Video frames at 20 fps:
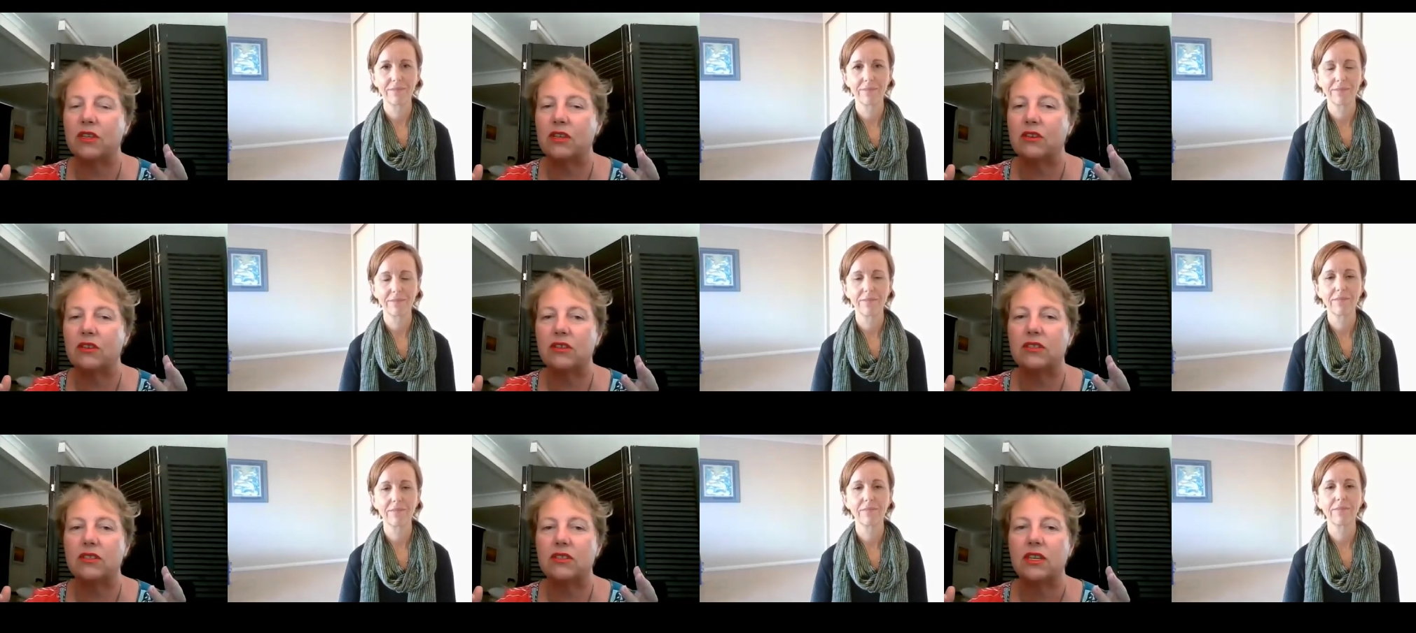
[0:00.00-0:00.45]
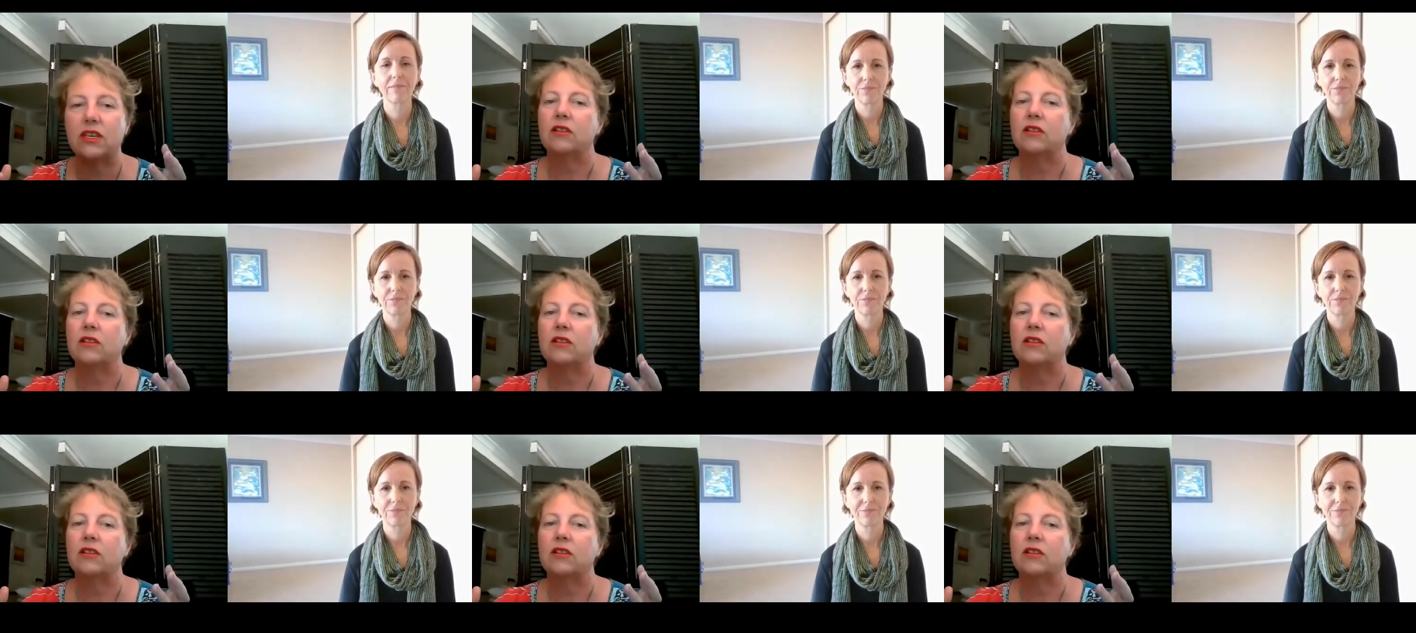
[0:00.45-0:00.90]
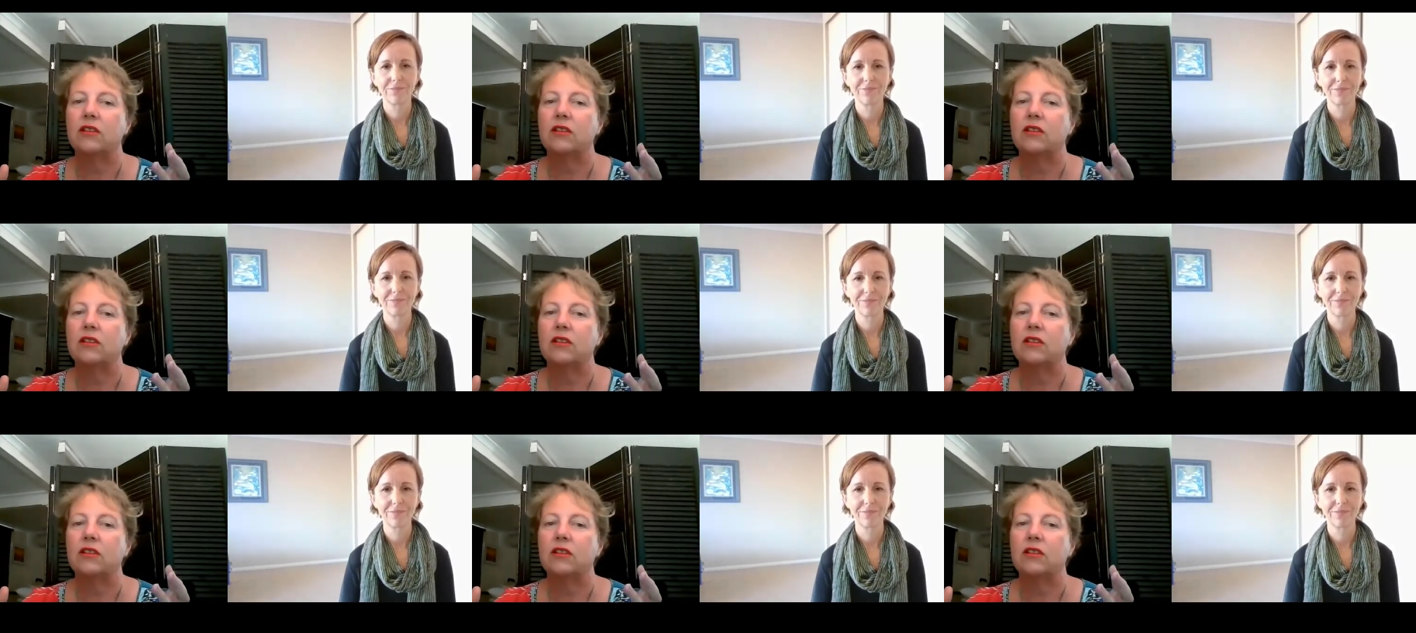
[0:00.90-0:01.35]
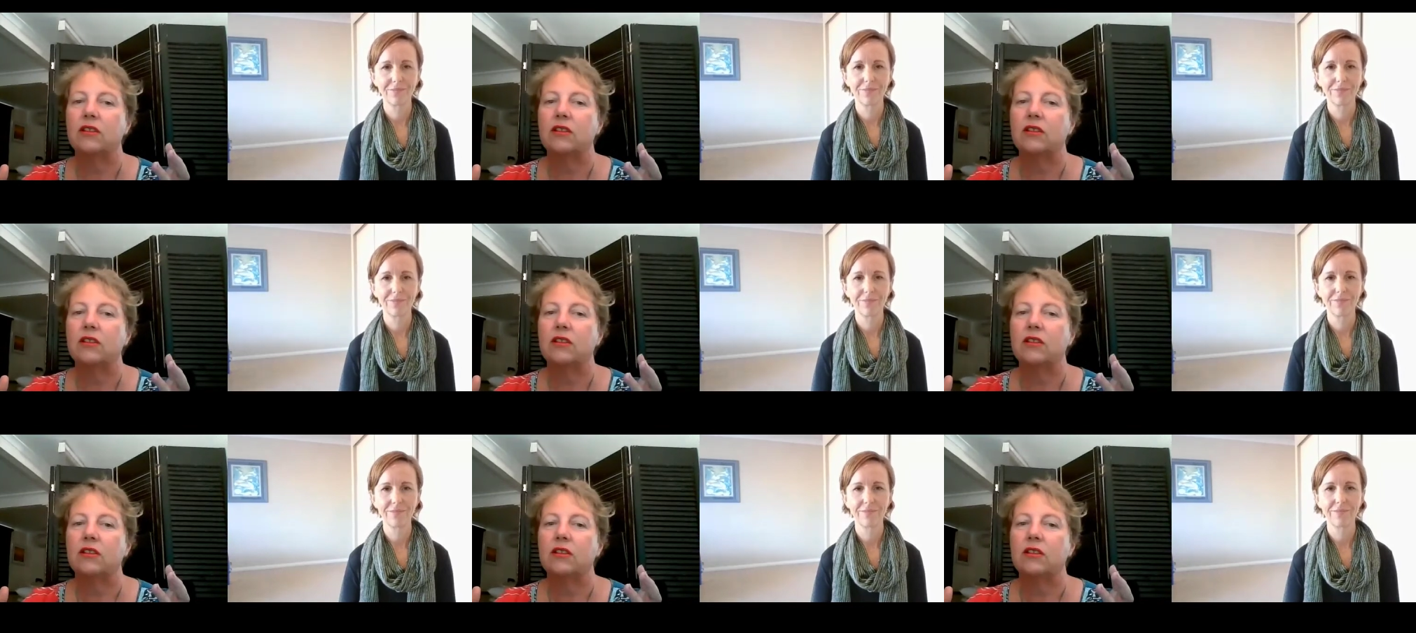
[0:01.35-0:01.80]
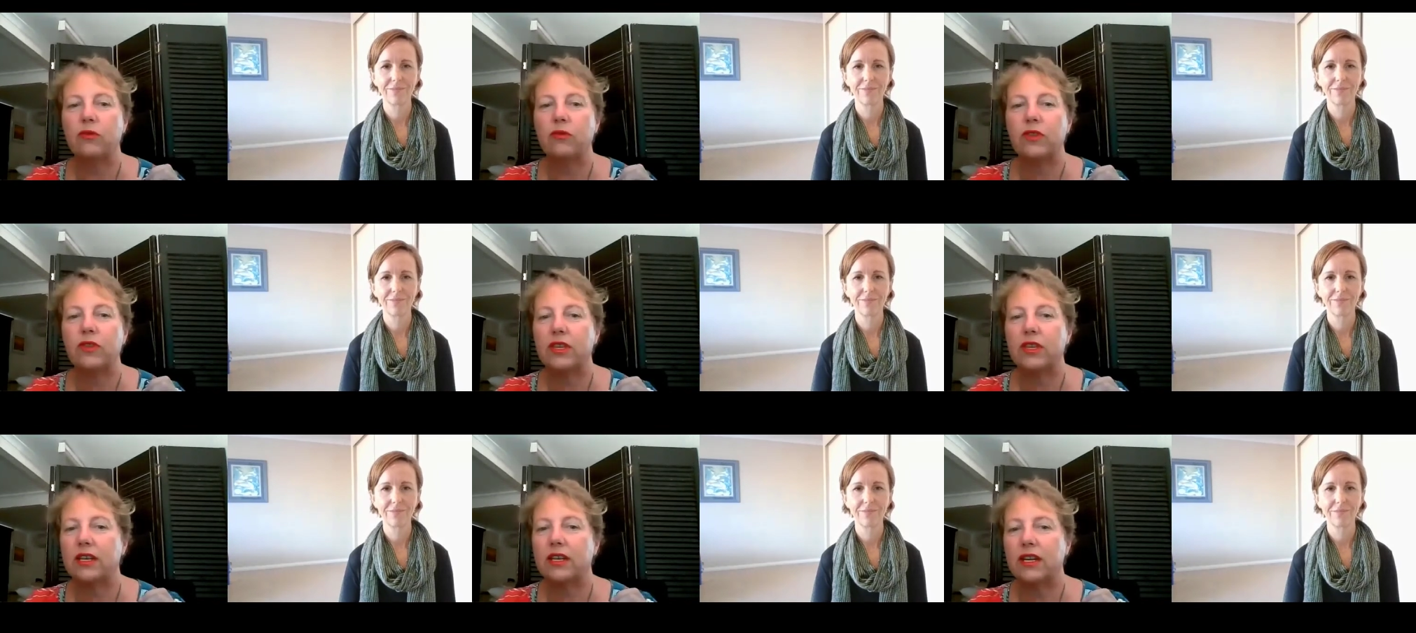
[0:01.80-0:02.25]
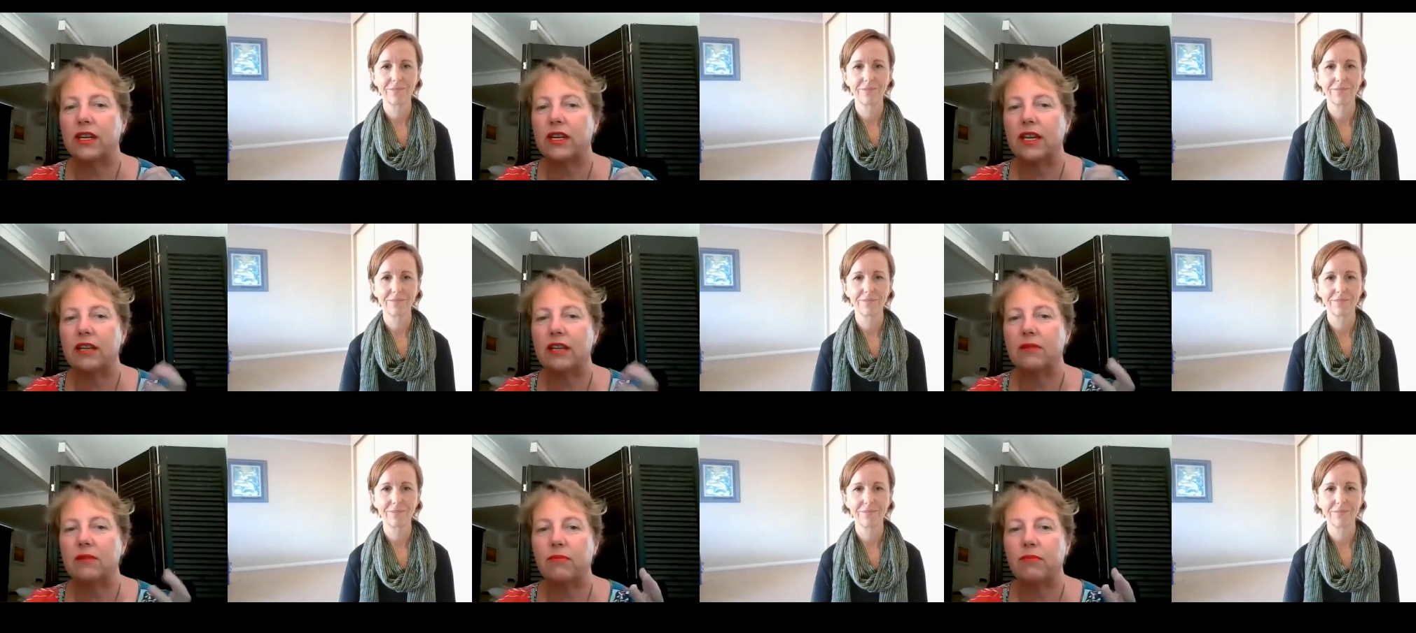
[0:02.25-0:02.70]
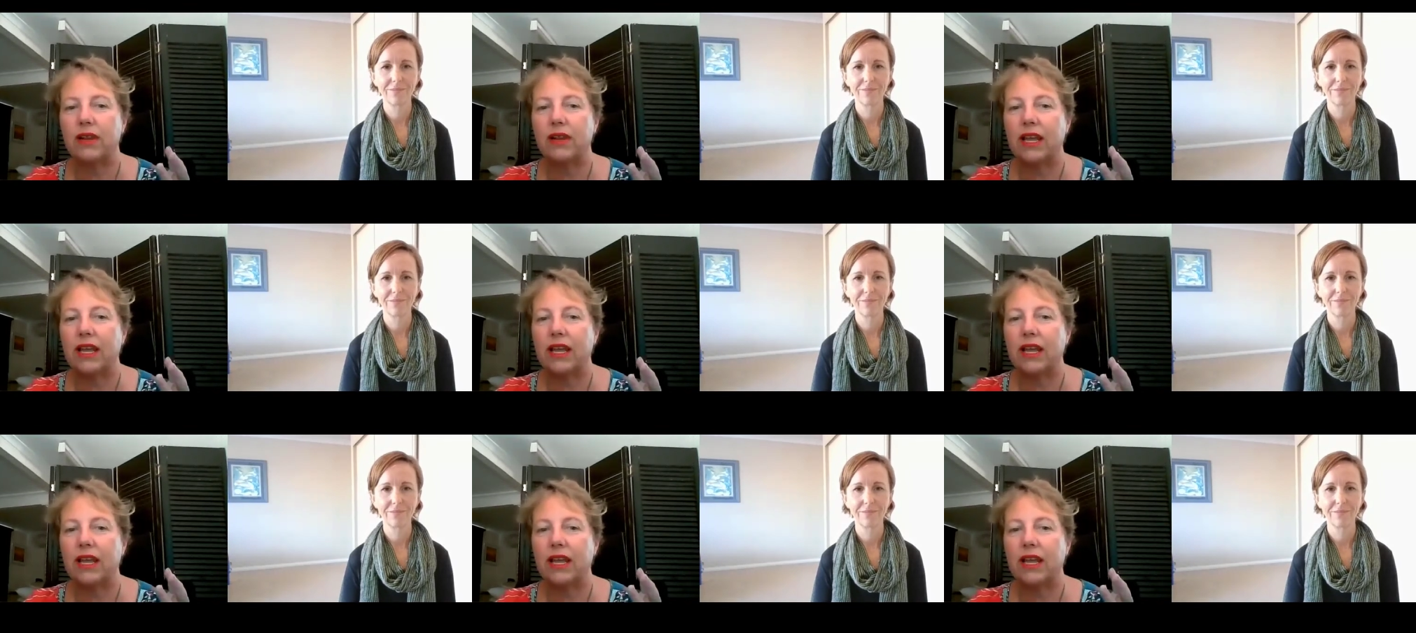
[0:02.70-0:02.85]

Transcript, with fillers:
Speaker 1: because boys are far too busy wanting to